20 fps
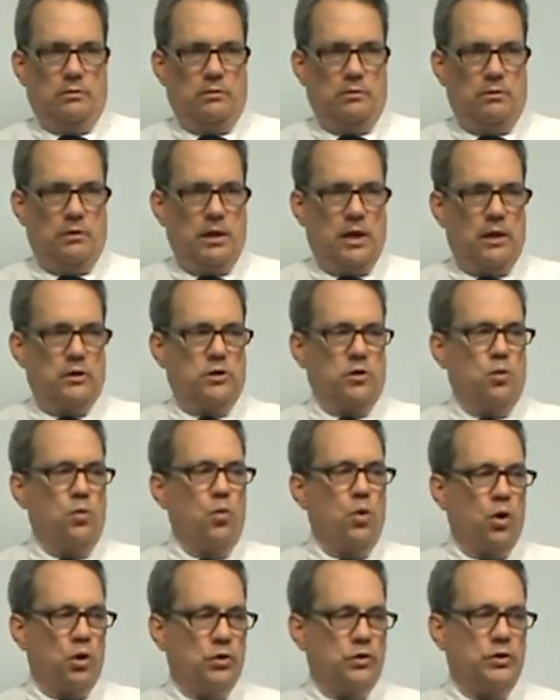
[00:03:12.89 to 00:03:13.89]
Okay, that's the
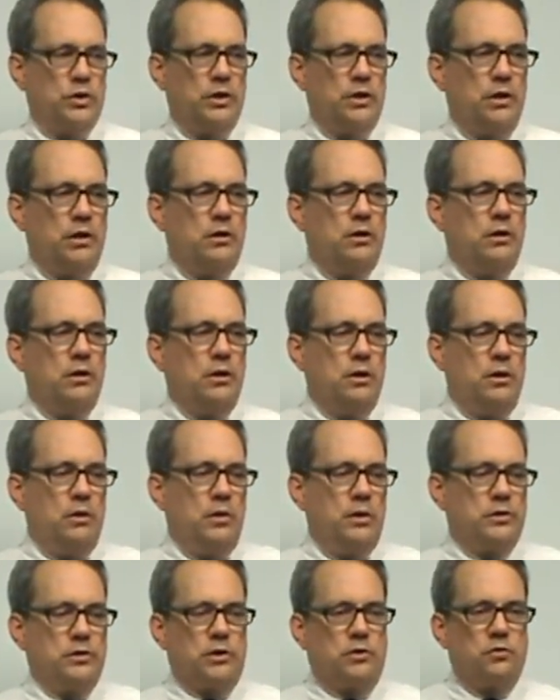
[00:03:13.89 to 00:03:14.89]
worst thing you can do
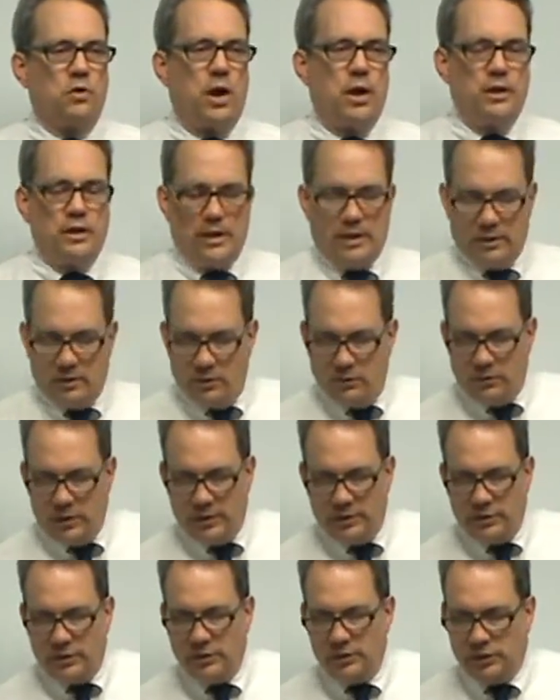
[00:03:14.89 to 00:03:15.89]
is to try to do
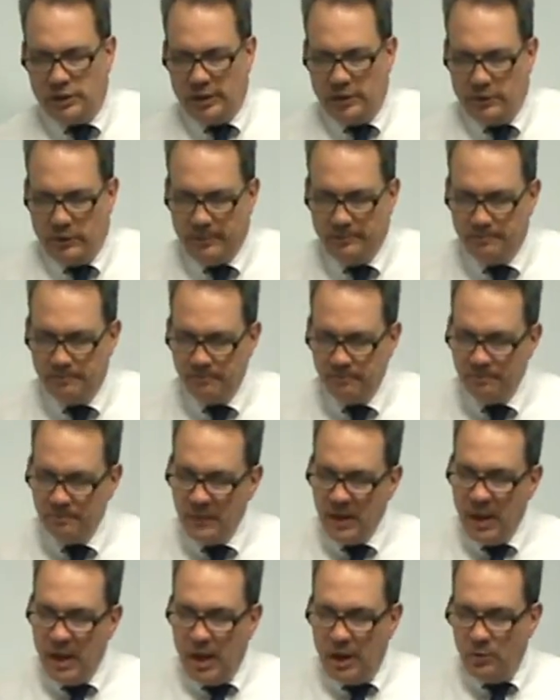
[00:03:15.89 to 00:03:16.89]
things in secret.
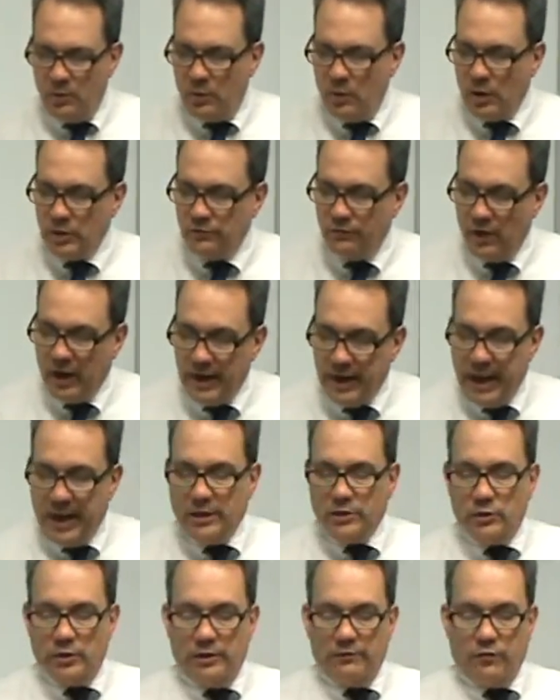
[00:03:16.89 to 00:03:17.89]
And it requires
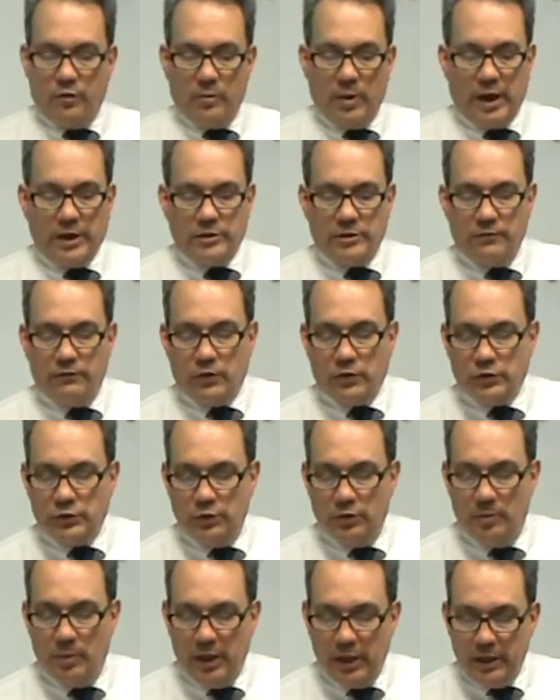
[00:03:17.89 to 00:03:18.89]
financial information for
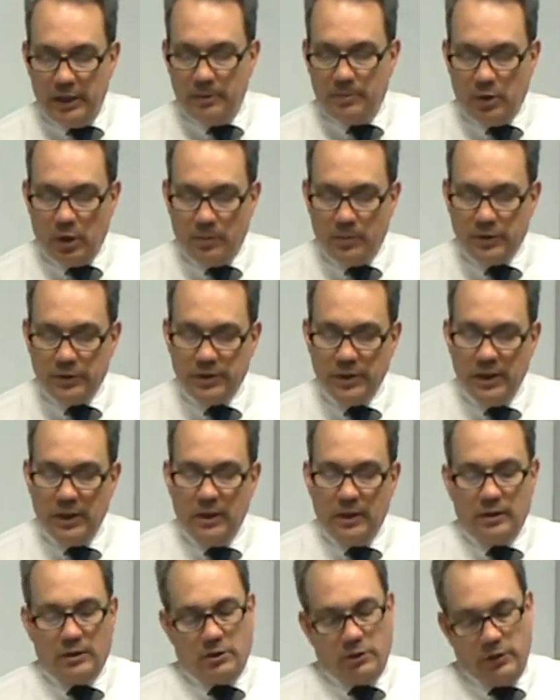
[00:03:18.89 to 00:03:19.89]
suitability purpose,
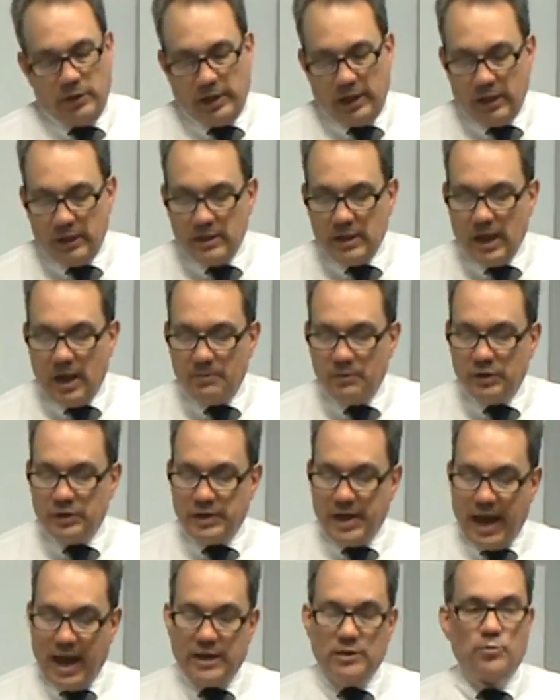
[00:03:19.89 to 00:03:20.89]
including income, the
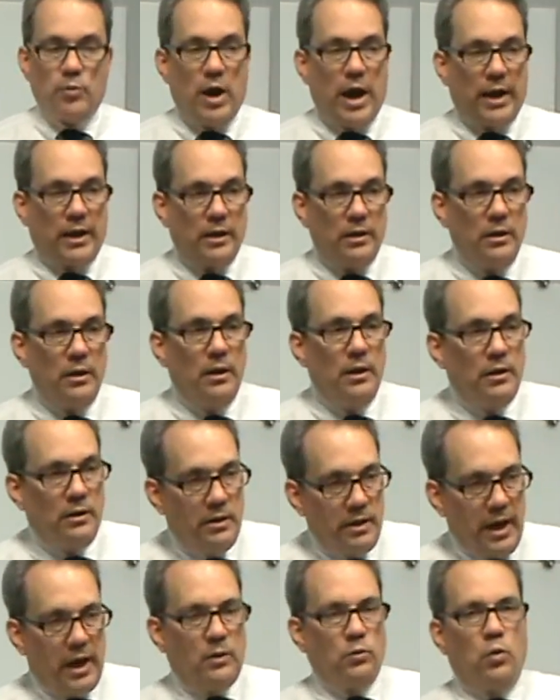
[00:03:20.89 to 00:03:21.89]
tax bracket,
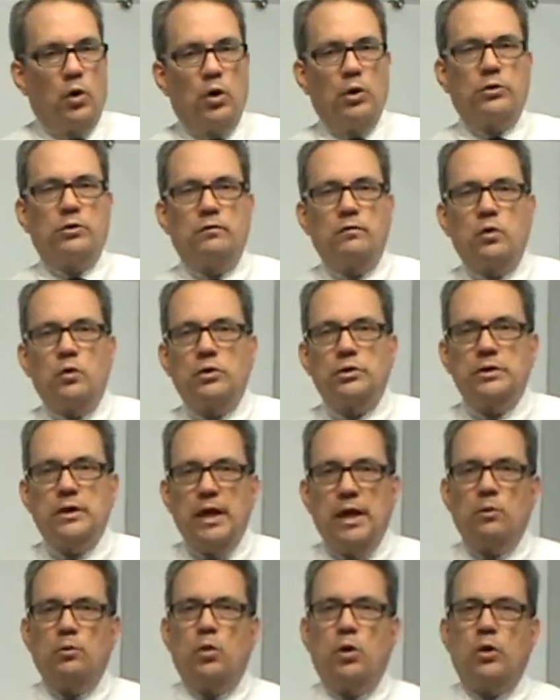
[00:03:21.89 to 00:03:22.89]
net worth, and of course
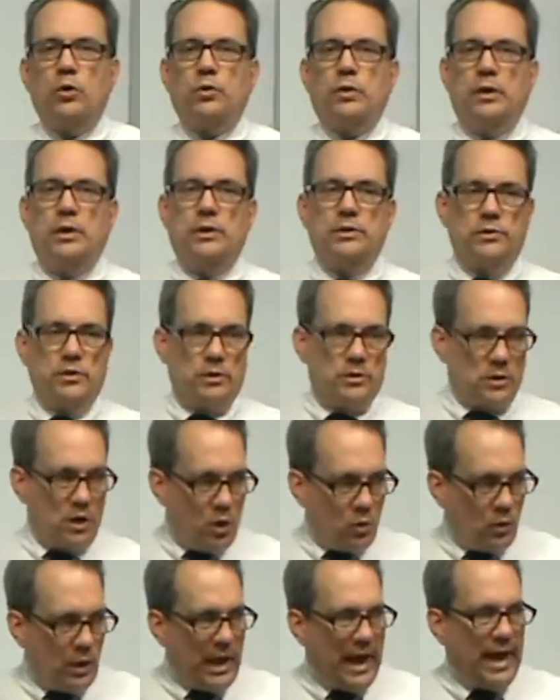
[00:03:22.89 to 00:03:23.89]
net worth is the
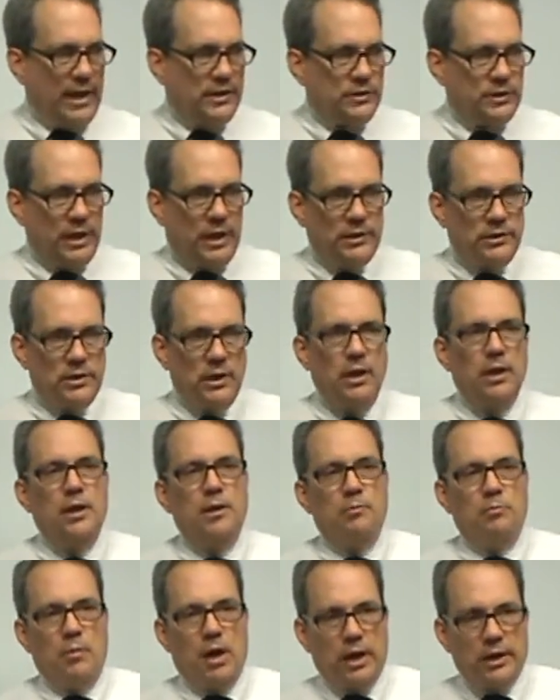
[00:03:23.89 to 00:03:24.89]
total assets
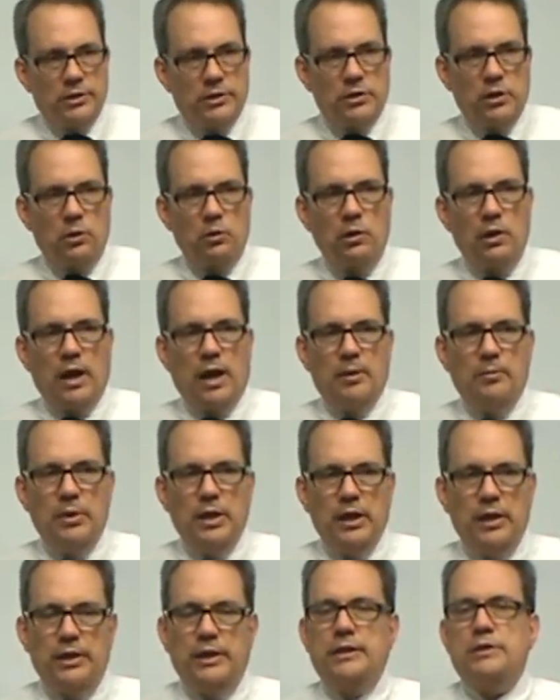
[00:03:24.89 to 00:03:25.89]
minus total
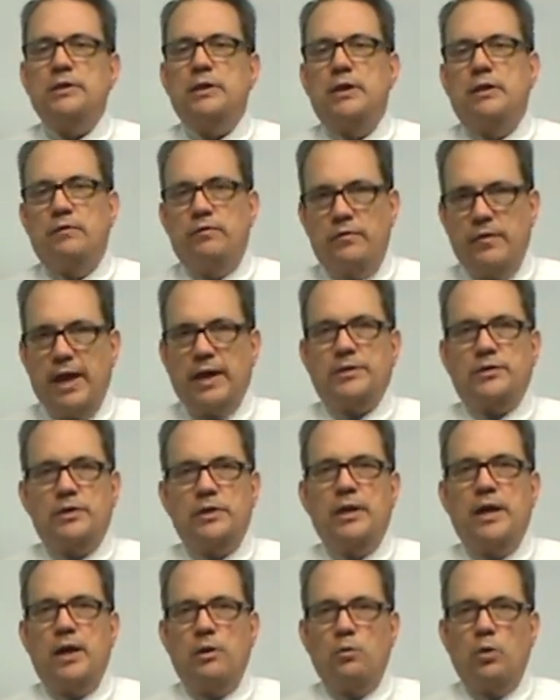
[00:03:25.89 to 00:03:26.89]
liabilities. That's the
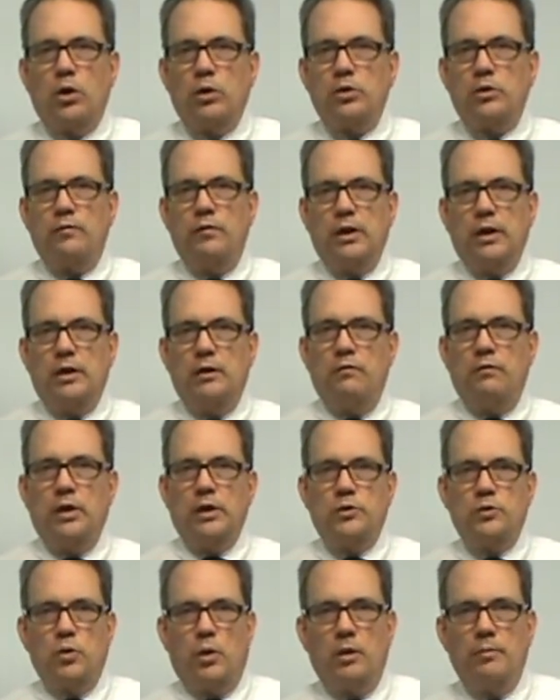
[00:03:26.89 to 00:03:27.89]
net worth of an
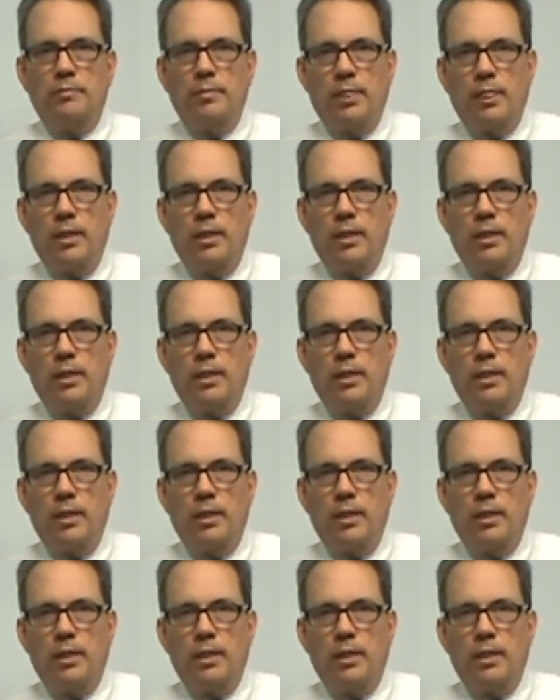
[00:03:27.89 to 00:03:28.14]
individual.